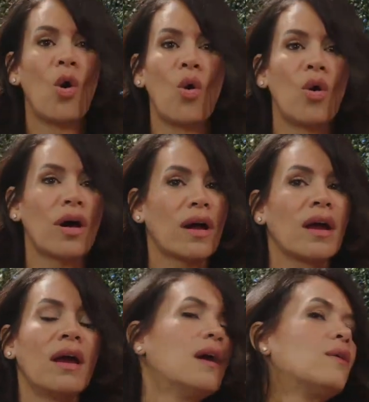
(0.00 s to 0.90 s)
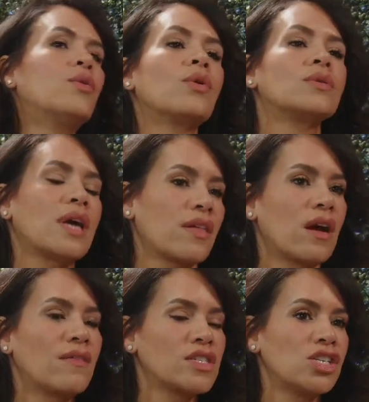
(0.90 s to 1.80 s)
Or who knows how the
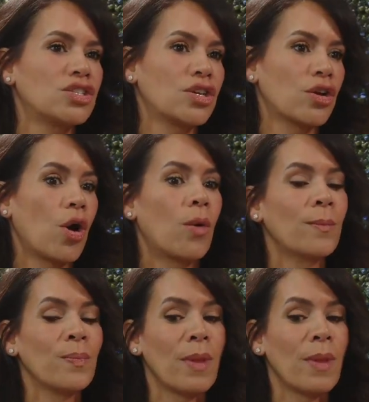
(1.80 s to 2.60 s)
conversation is going to go.